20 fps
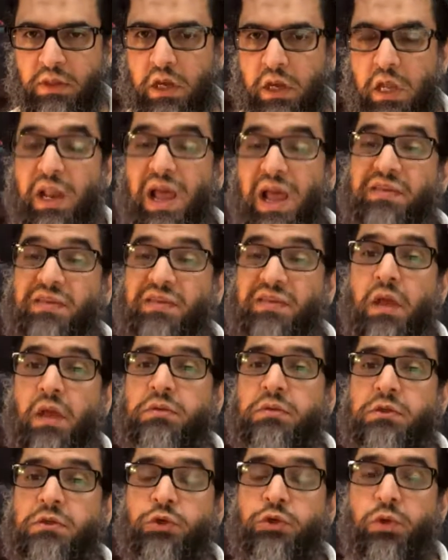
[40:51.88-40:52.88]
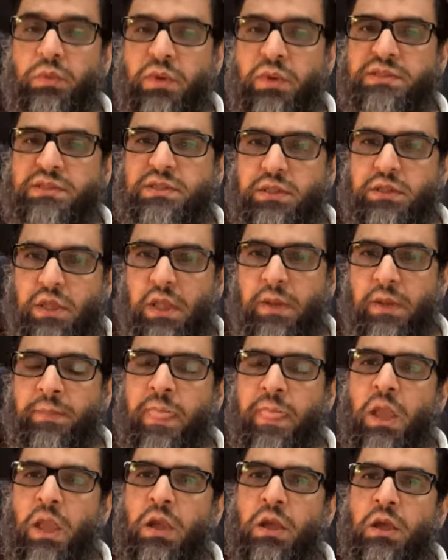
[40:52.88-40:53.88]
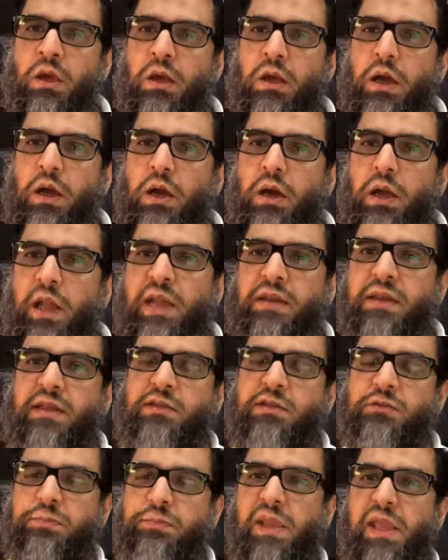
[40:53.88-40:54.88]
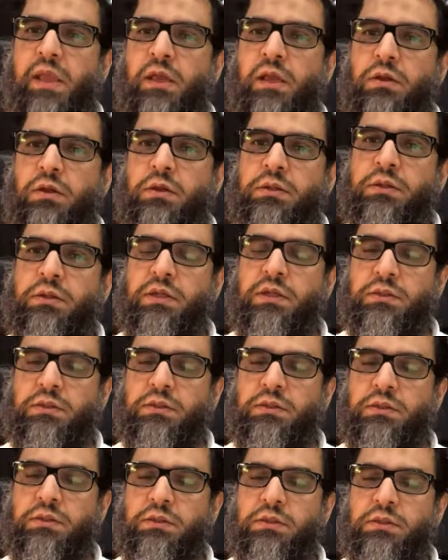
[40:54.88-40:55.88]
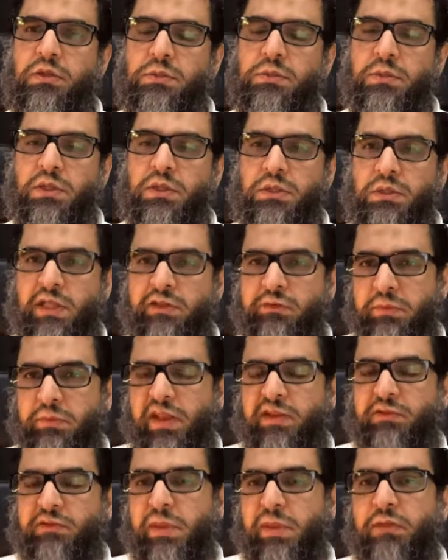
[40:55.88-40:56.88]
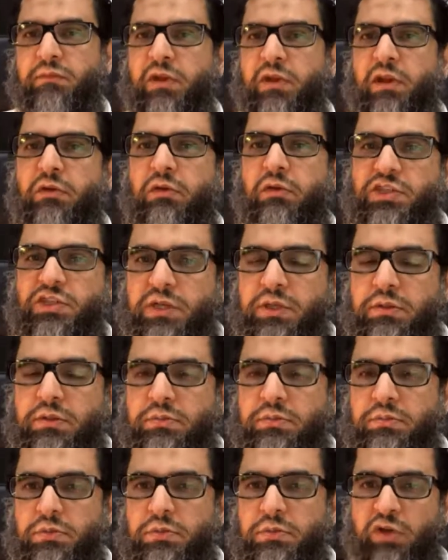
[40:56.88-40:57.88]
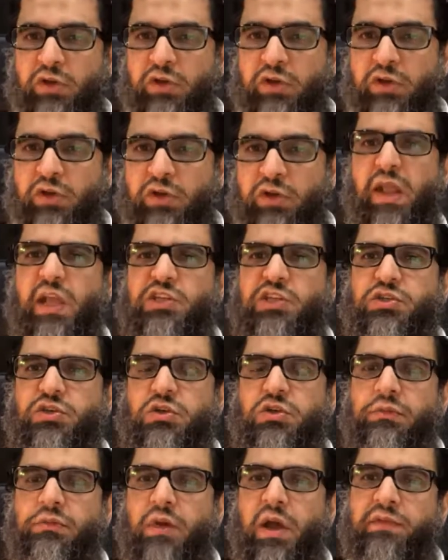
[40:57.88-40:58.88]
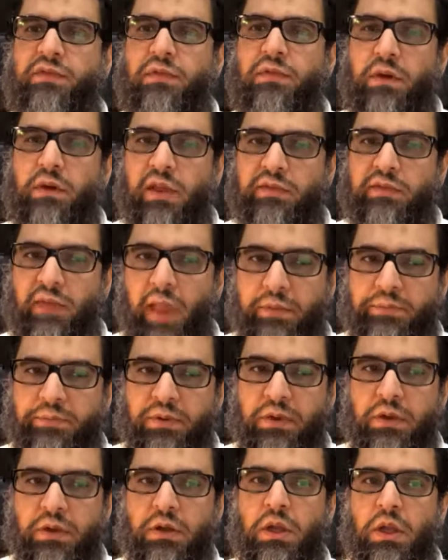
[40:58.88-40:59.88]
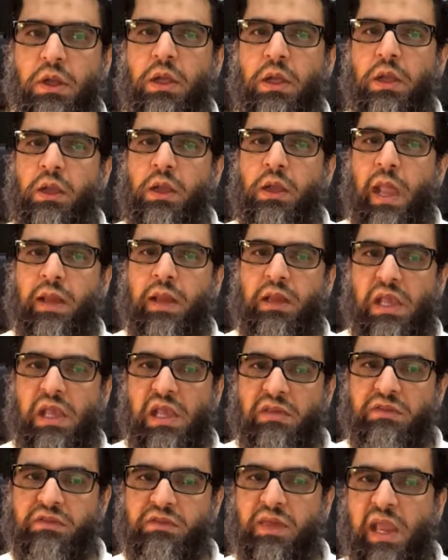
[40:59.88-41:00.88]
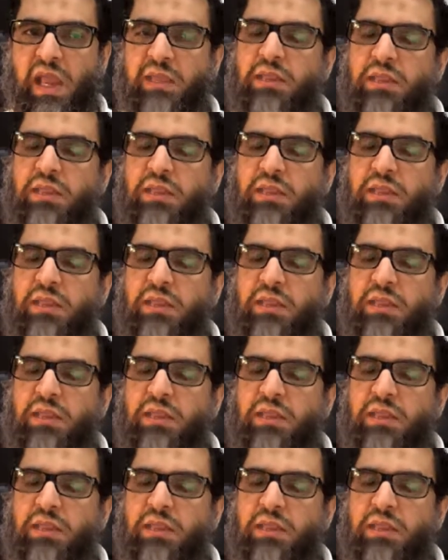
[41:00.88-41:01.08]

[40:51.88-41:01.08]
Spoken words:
Azhar University, it is being it's being very rigid. The ossification of Azhar has happened, and he's saying